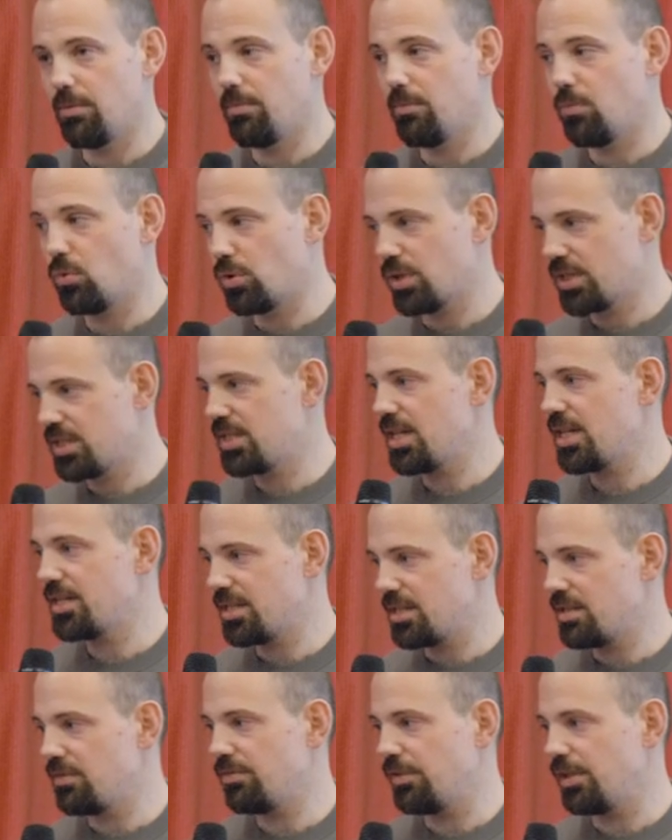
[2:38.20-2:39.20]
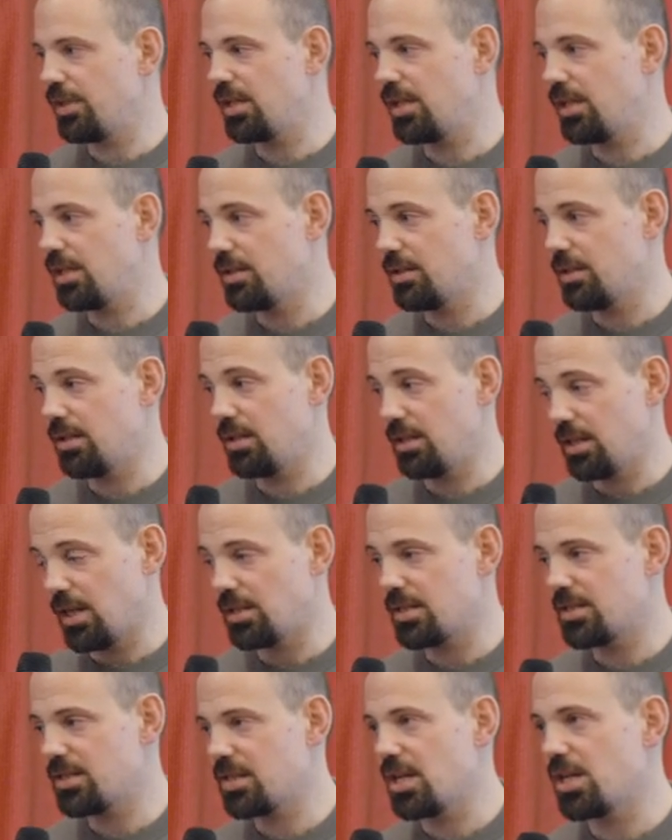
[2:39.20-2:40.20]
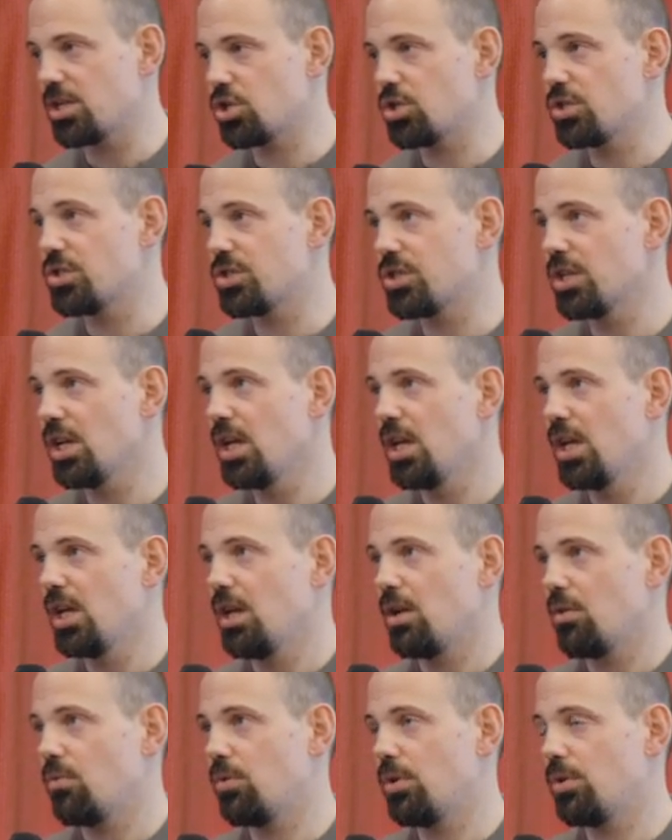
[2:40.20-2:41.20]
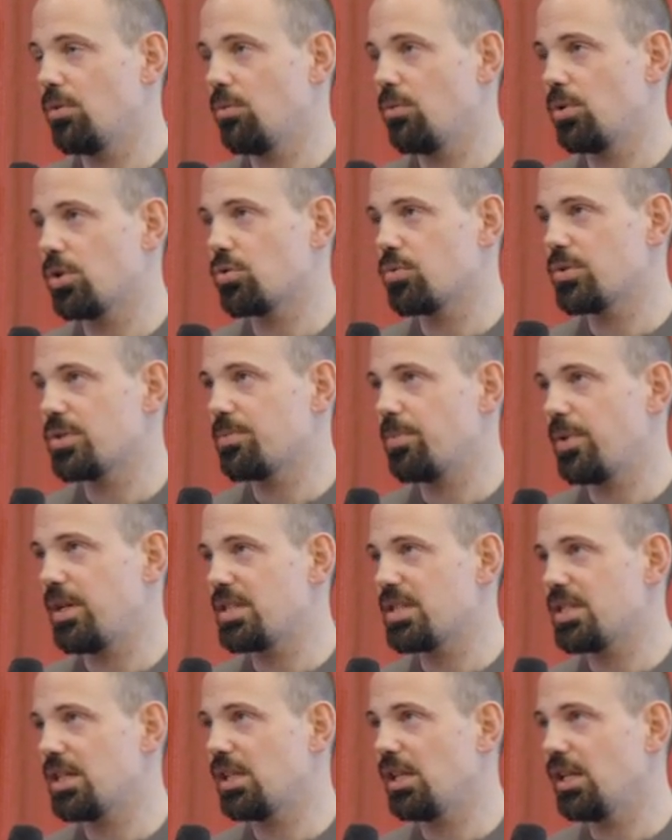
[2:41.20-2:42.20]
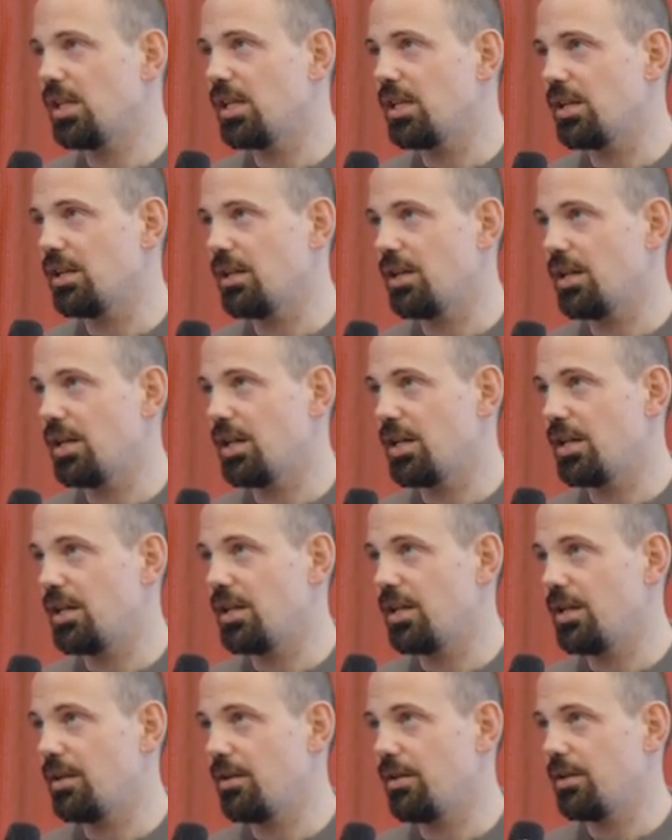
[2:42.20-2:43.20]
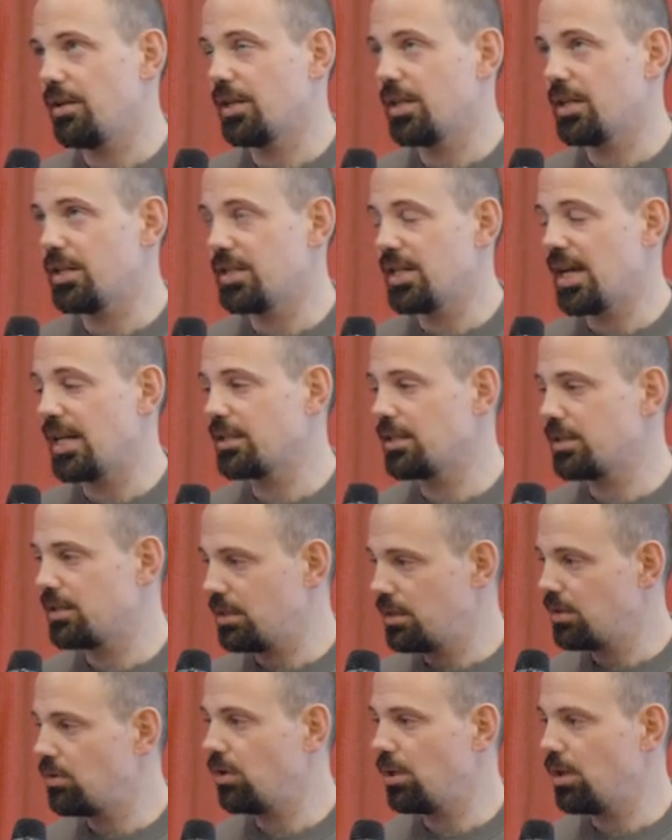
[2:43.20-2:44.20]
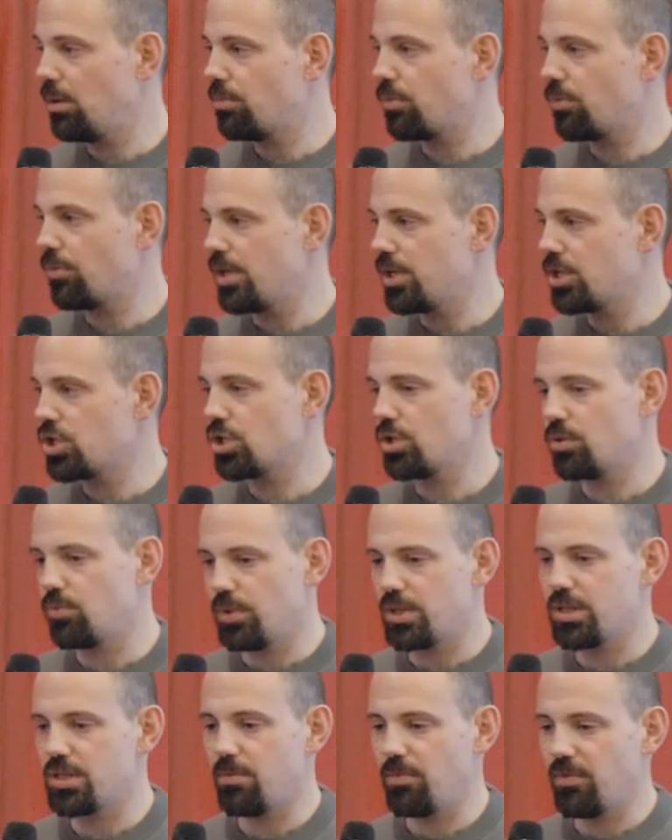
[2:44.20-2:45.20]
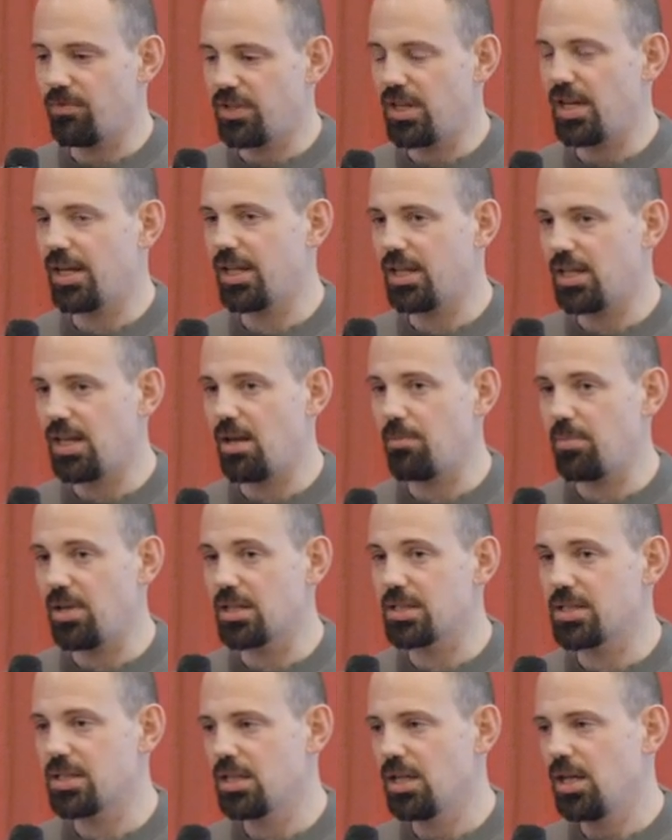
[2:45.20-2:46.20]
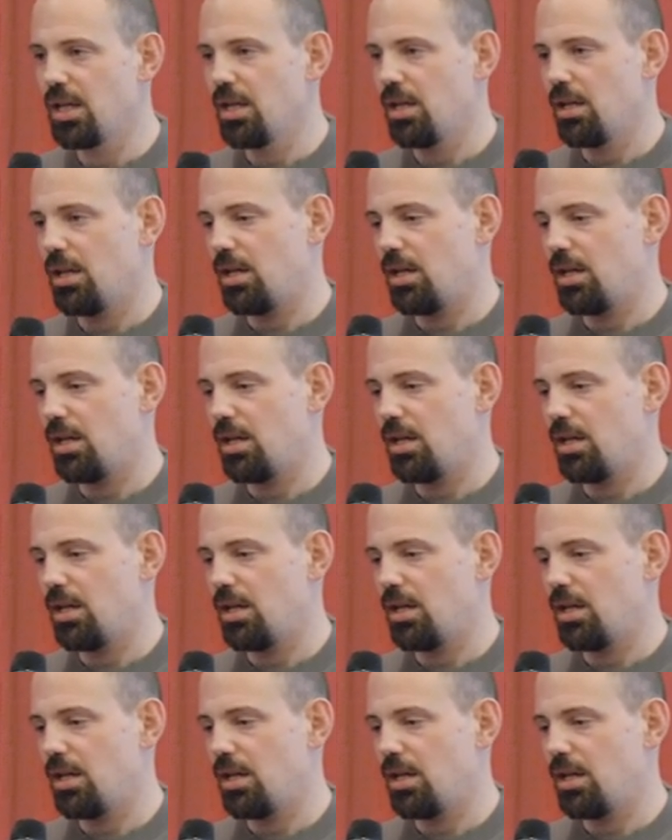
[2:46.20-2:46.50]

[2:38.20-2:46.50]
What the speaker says: more extensively in other sessions, which was basically conducted in collaboration with some of the academics.